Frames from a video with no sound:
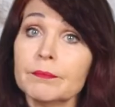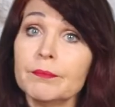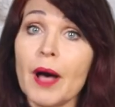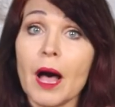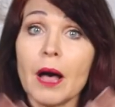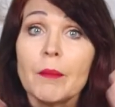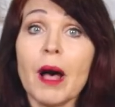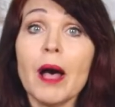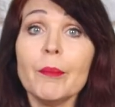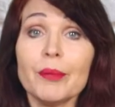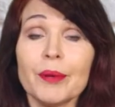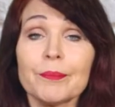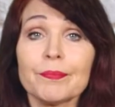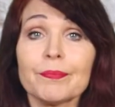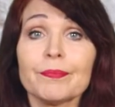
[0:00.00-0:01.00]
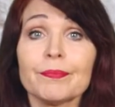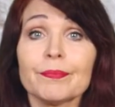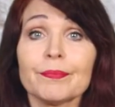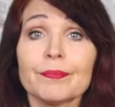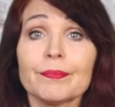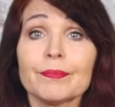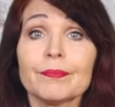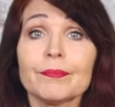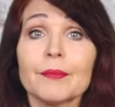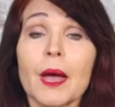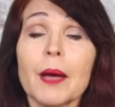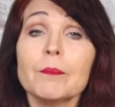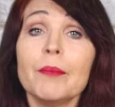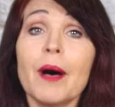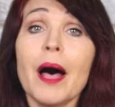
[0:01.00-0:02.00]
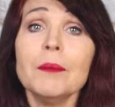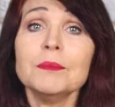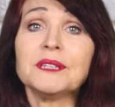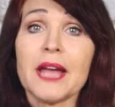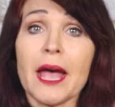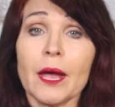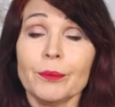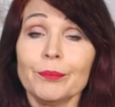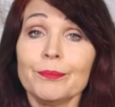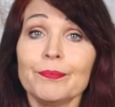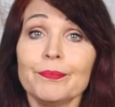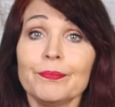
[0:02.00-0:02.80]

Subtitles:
Palm up, palm down,